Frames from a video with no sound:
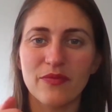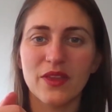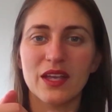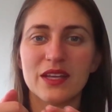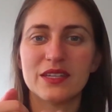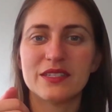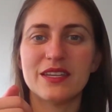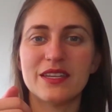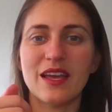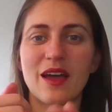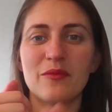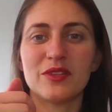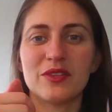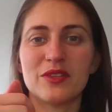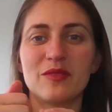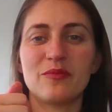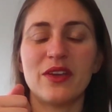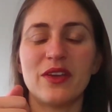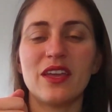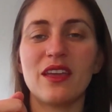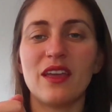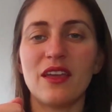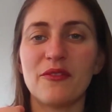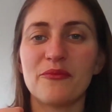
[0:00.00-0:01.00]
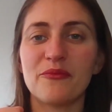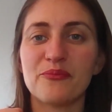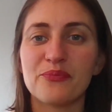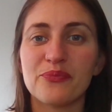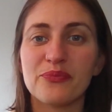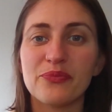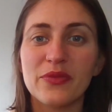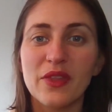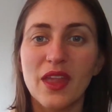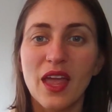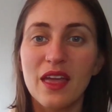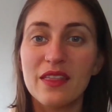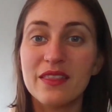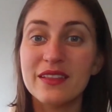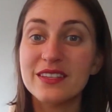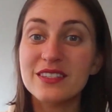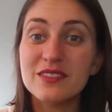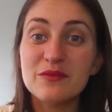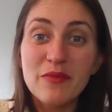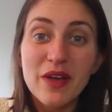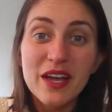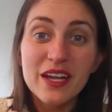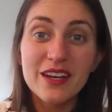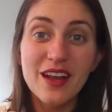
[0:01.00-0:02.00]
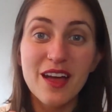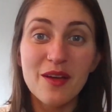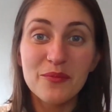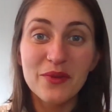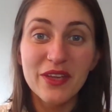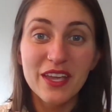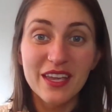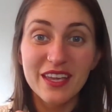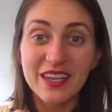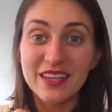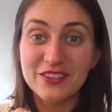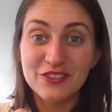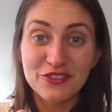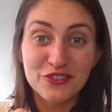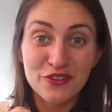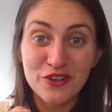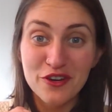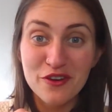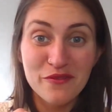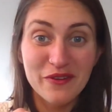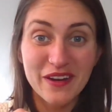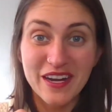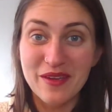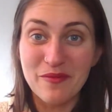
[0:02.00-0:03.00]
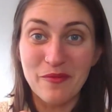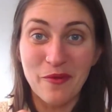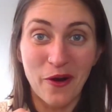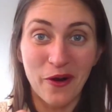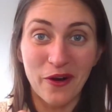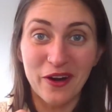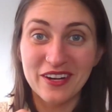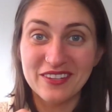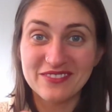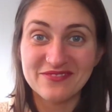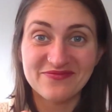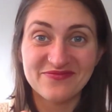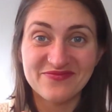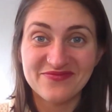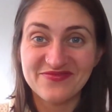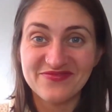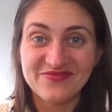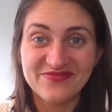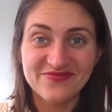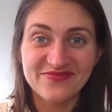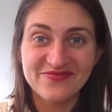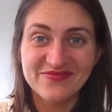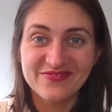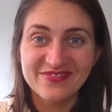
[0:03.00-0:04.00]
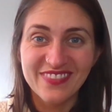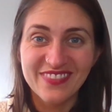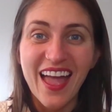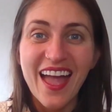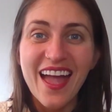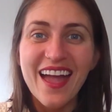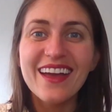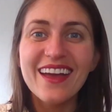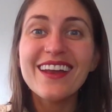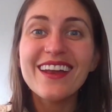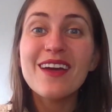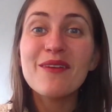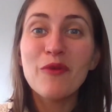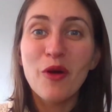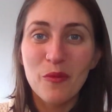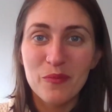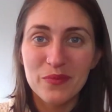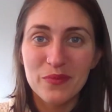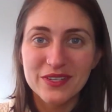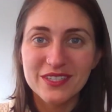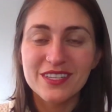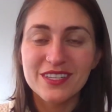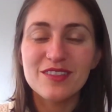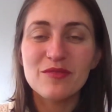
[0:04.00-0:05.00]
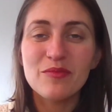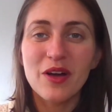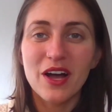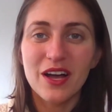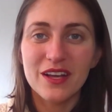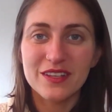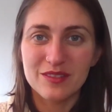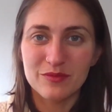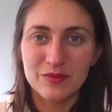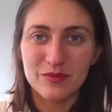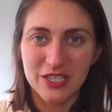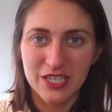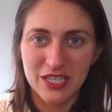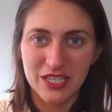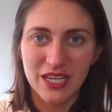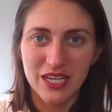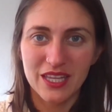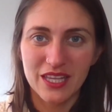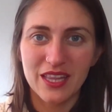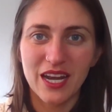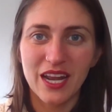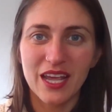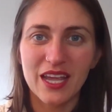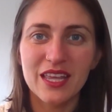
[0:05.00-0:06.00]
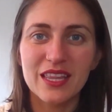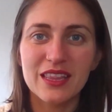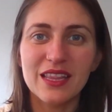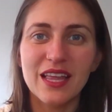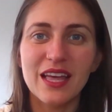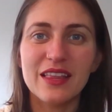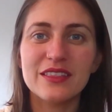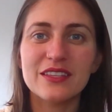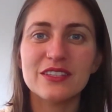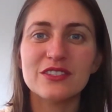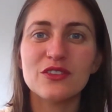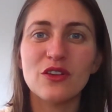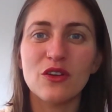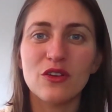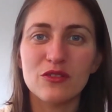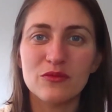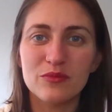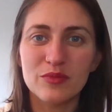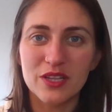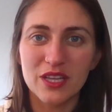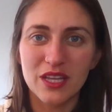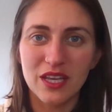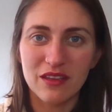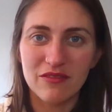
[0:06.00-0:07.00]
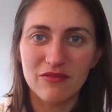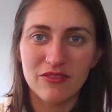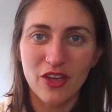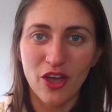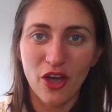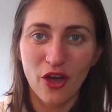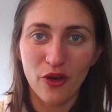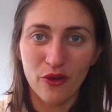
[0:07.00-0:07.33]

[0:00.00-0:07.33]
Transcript: Tapping the pinky. This might not be true anymore. And I'm open to the possibility that I can let this old belief go.